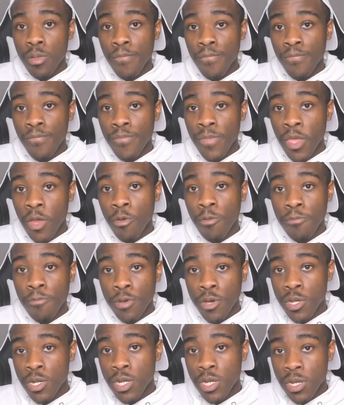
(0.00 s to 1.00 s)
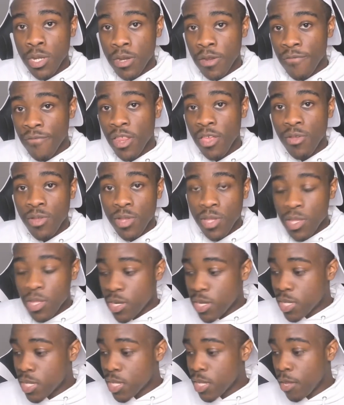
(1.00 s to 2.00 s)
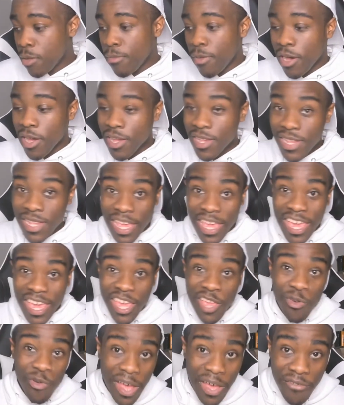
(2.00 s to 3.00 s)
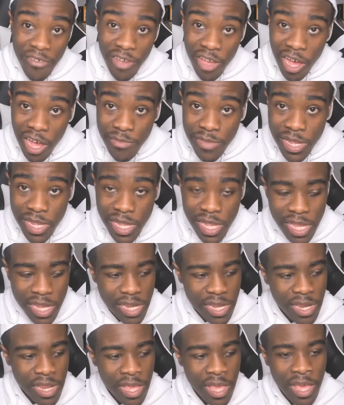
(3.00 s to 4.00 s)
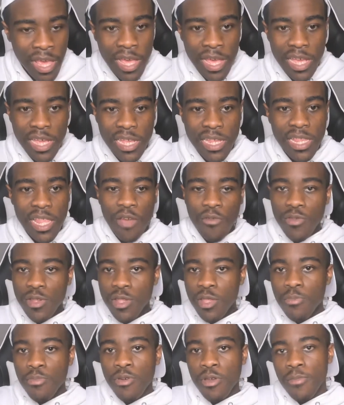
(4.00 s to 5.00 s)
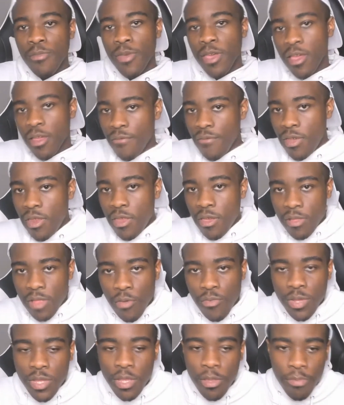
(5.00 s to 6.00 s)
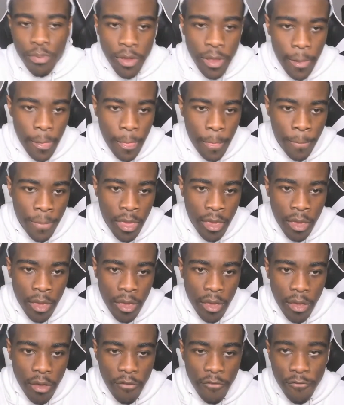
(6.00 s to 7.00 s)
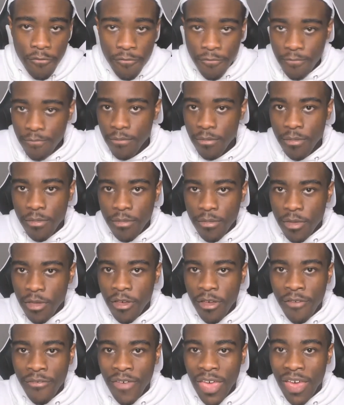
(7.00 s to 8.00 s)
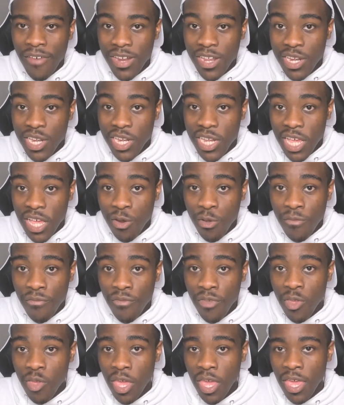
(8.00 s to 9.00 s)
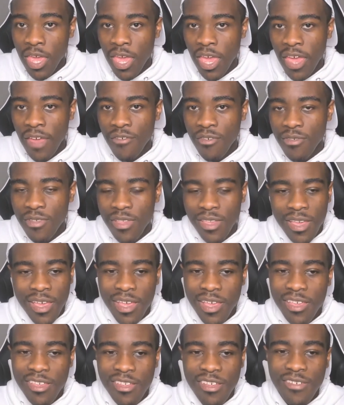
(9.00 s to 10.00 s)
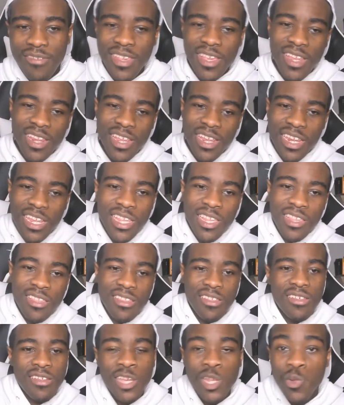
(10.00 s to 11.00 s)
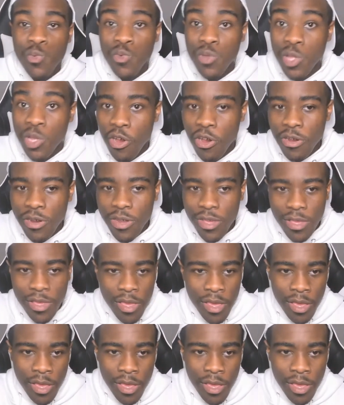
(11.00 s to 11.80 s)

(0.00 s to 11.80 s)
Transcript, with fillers: they don't push the videos to the sub box and you don't have a comment section, it's like what's the point of making a video? Like what's the point of of having a channel if you can't have a, you know what I'm saying? That, that's that's retarded.